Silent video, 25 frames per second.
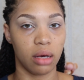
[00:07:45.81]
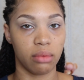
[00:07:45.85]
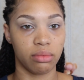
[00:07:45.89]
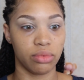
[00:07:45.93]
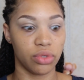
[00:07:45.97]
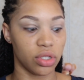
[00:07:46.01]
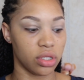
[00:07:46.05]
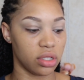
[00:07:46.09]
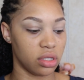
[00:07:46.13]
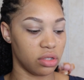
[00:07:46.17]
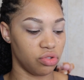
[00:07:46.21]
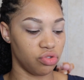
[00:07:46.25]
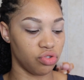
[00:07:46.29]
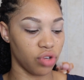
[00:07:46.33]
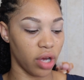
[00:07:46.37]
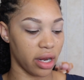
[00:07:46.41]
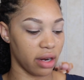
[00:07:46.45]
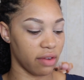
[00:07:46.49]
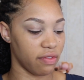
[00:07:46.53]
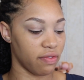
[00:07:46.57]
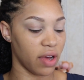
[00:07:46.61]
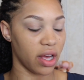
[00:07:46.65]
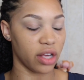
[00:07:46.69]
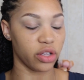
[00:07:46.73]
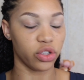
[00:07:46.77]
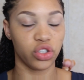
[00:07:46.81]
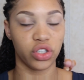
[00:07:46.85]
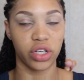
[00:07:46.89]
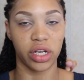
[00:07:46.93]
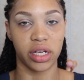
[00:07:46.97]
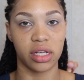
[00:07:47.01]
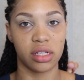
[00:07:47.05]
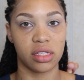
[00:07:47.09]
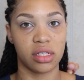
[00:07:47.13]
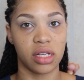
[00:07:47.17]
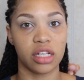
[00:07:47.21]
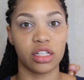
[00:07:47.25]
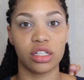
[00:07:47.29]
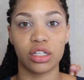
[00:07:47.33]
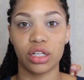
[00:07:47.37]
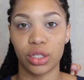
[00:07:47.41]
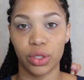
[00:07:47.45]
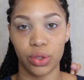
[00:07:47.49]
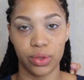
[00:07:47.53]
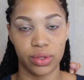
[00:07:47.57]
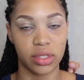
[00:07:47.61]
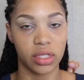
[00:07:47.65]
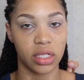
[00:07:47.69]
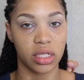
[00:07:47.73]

Just try to find shades as close